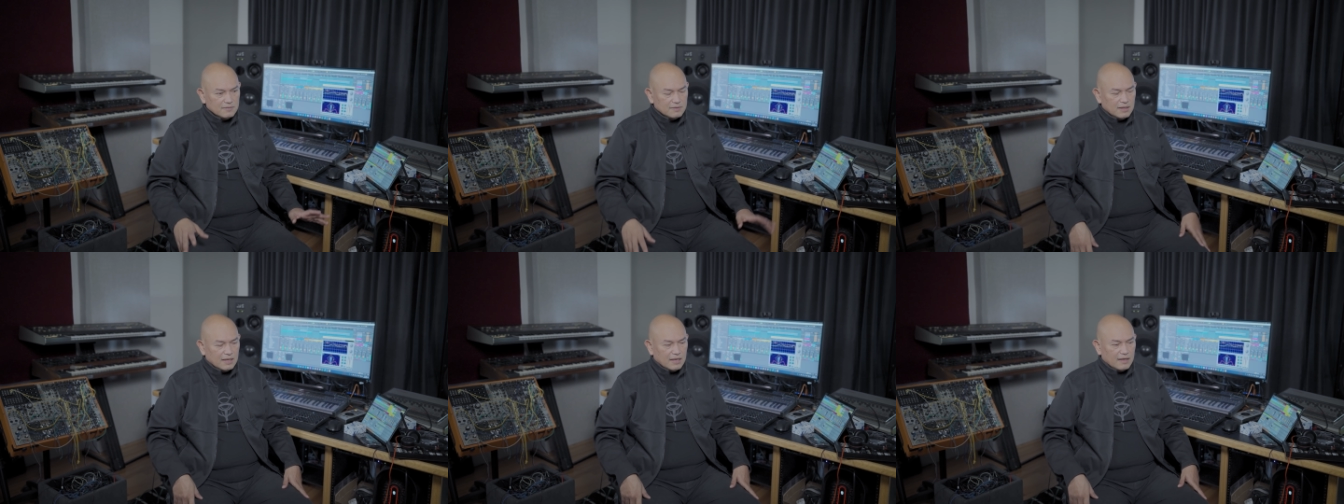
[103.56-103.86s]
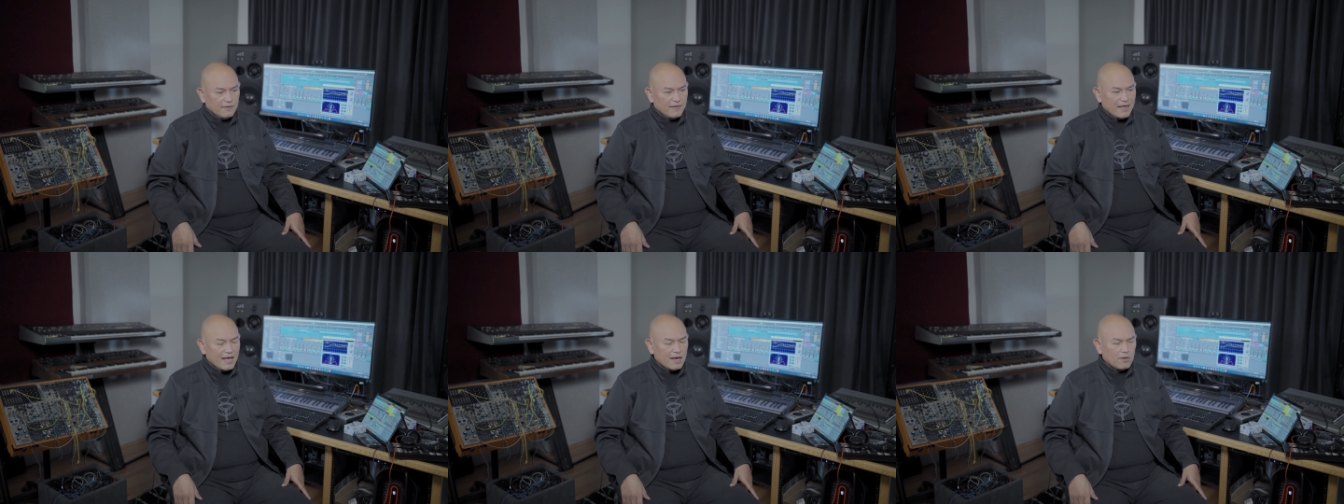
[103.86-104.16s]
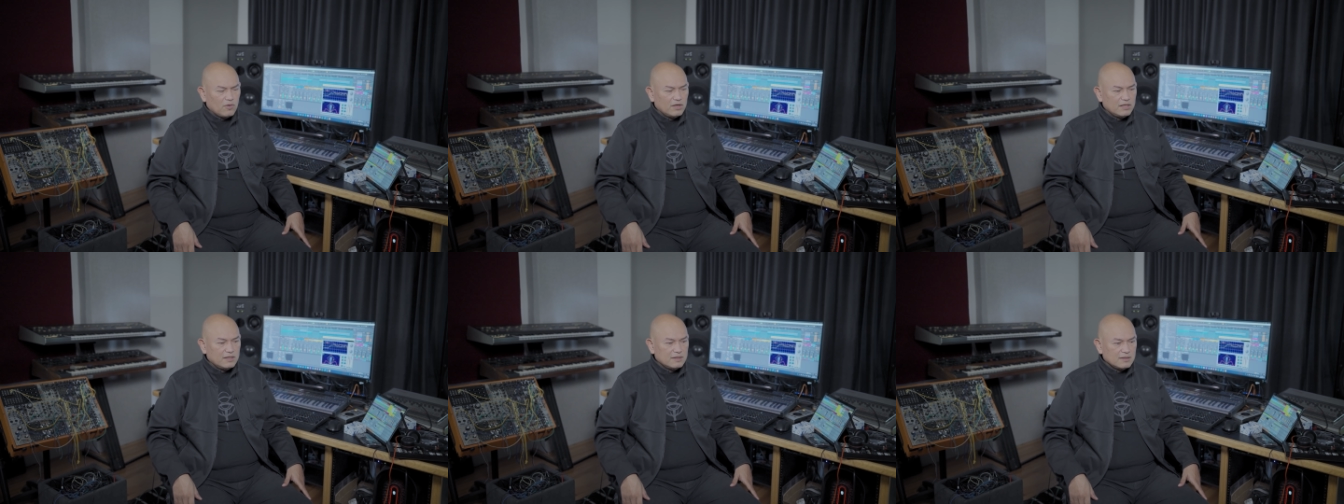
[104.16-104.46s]
uh,
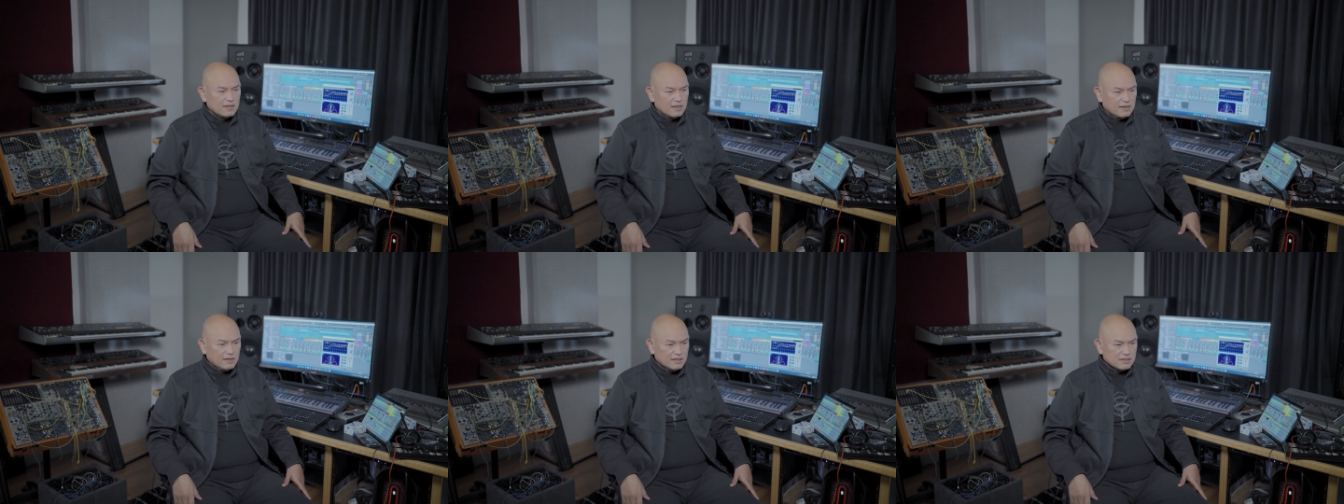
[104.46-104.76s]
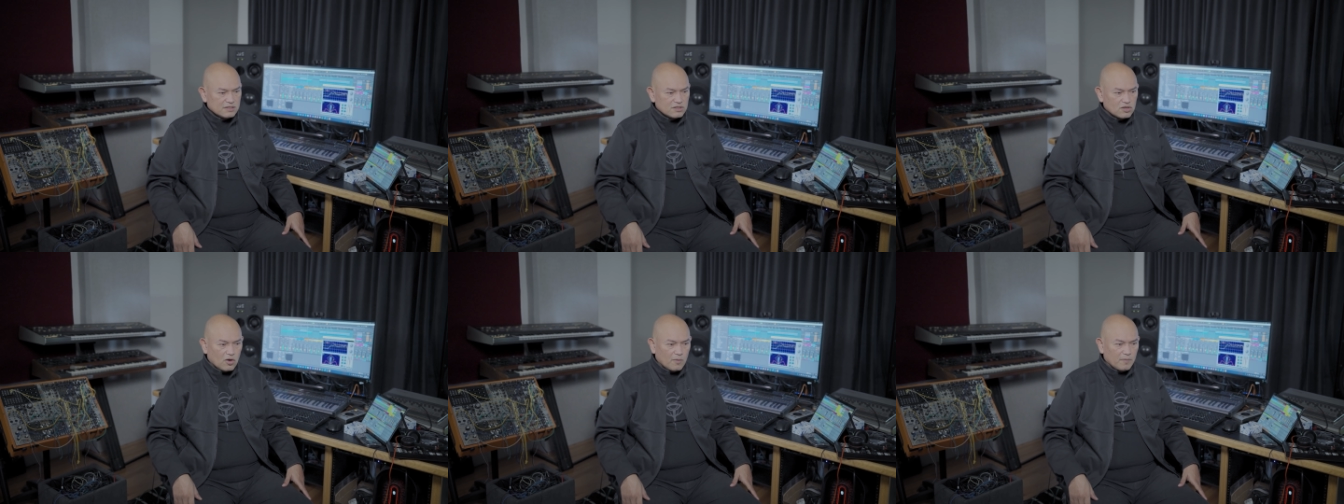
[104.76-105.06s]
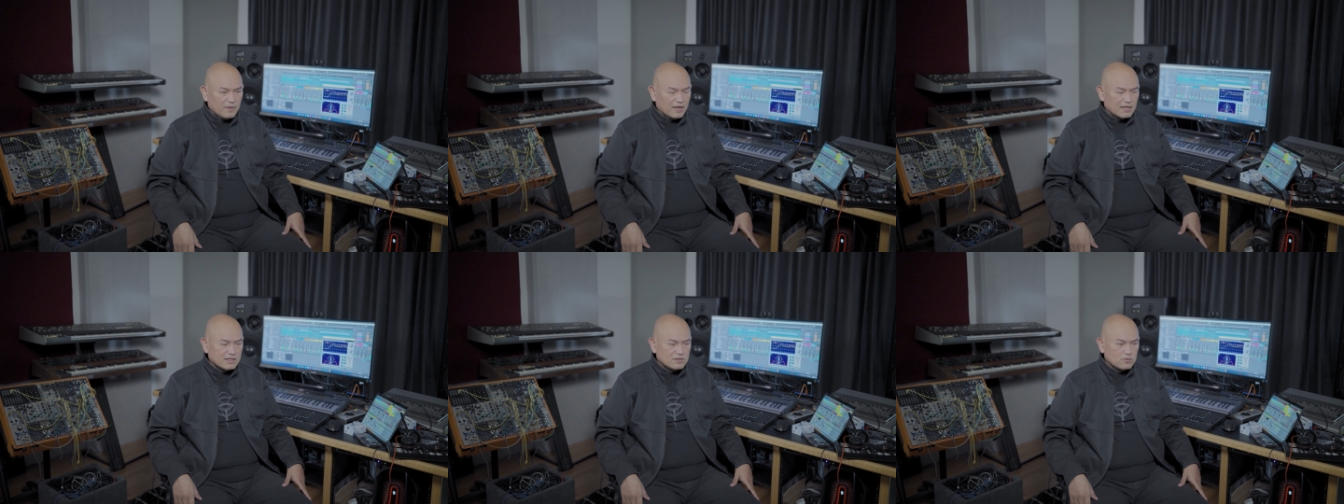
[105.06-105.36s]
that one is
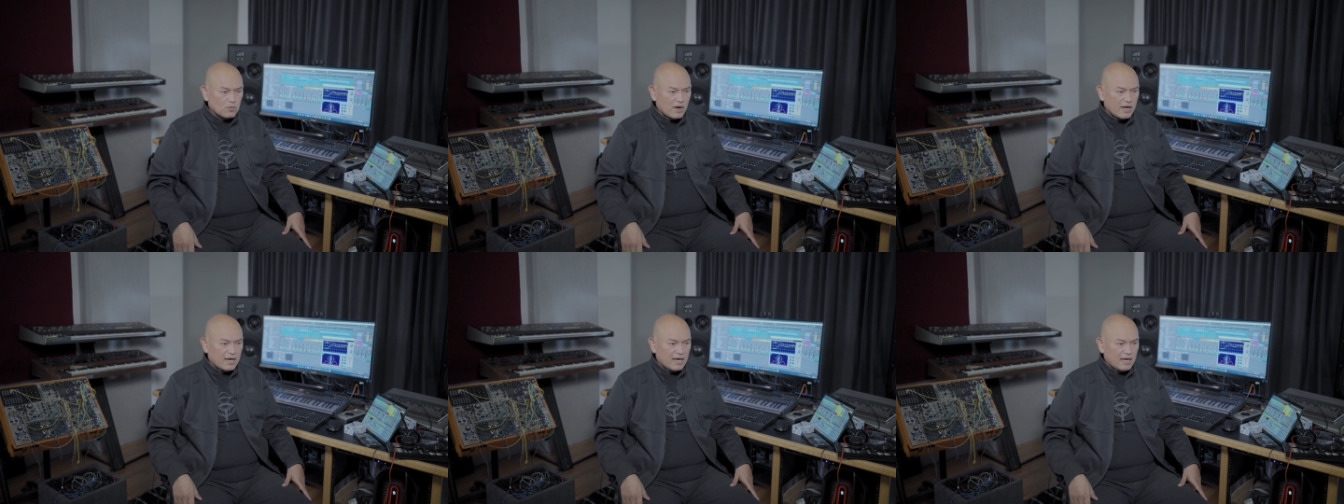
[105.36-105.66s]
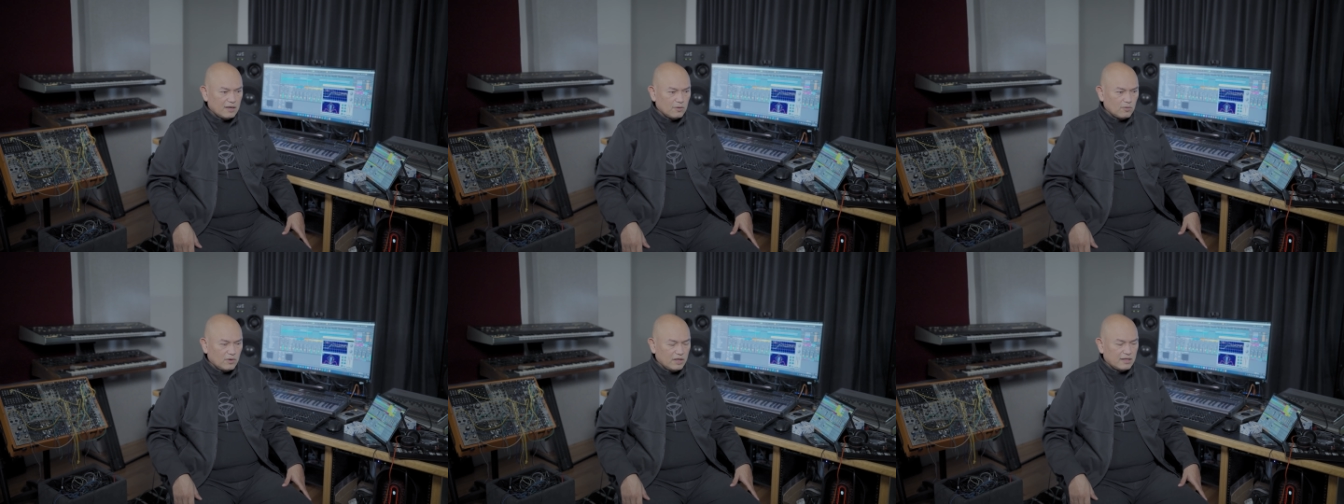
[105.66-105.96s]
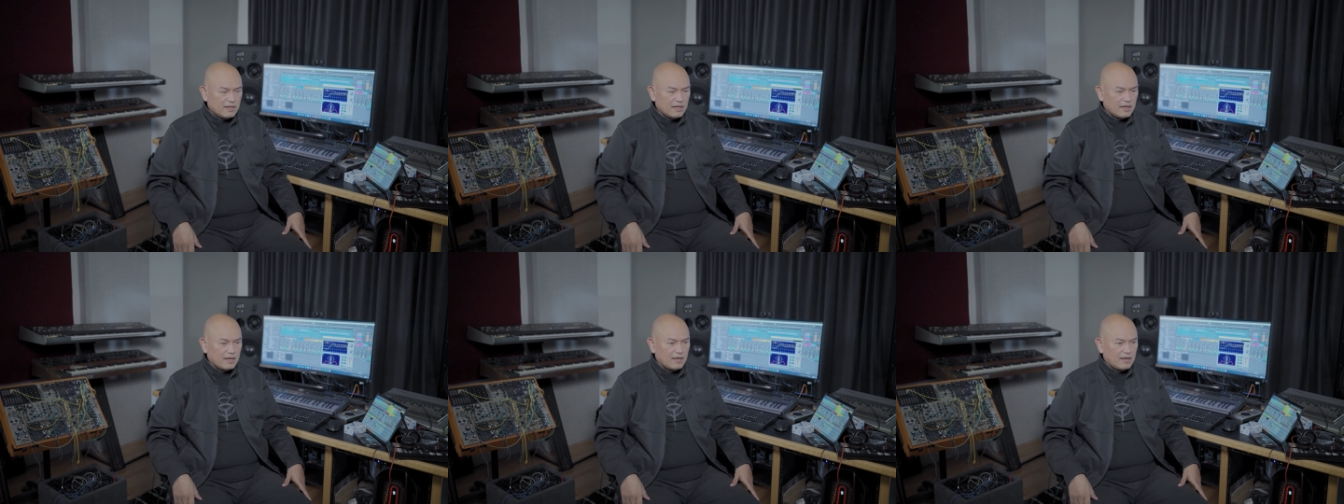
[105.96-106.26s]
coming as well
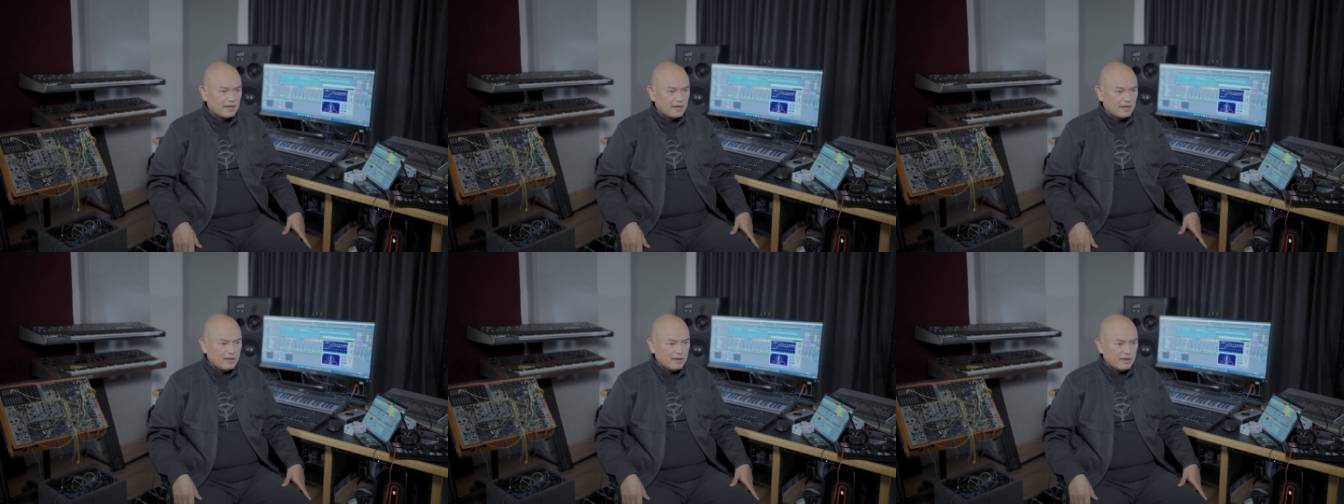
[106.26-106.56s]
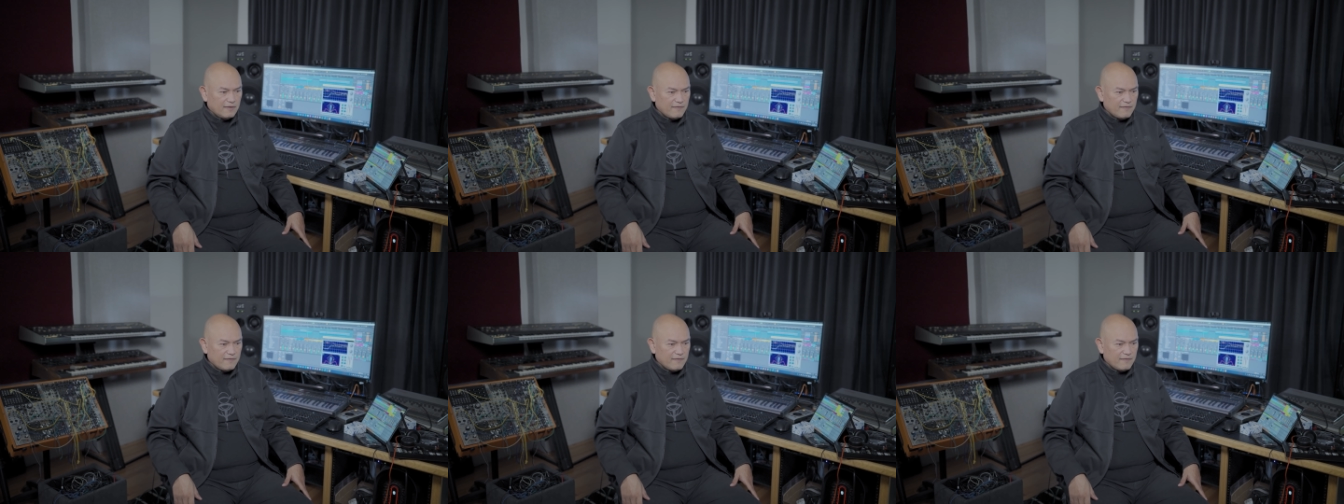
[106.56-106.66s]
with a,